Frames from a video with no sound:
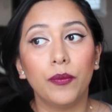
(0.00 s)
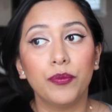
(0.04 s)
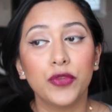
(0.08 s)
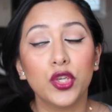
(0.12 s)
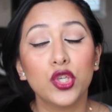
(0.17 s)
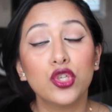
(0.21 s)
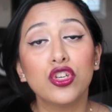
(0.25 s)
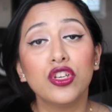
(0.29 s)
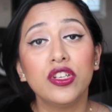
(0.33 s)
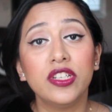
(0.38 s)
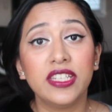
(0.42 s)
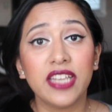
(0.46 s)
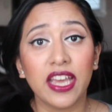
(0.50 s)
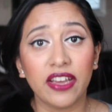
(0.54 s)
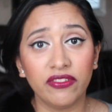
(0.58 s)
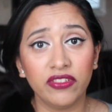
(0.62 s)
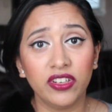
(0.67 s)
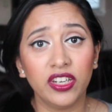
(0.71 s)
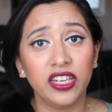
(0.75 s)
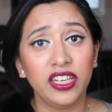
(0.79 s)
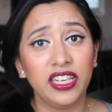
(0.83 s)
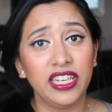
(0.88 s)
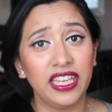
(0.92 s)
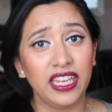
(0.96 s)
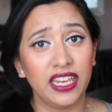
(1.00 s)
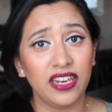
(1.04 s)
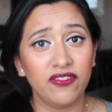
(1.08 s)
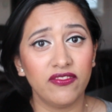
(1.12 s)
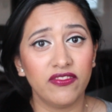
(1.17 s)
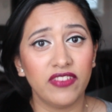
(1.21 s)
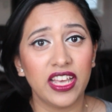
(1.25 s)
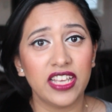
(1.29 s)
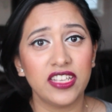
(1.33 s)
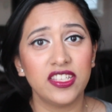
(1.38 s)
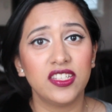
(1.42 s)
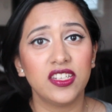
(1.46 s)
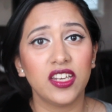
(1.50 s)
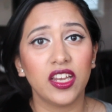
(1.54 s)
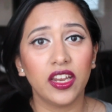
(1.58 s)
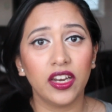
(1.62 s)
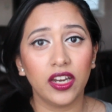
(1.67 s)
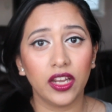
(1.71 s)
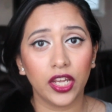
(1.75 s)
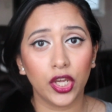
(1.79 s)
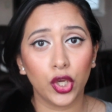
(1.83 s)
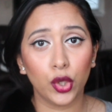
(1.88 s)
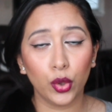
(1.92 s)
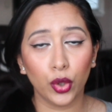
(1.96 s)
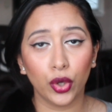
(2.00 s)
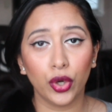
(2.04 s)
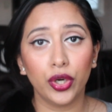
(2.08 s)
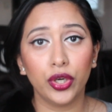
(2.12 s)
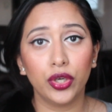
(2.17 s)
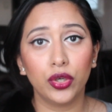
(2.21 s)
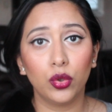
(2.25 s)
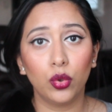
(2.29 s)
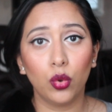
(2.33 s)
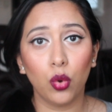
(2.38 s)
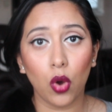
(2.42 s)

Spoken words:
you should definitely invest in a good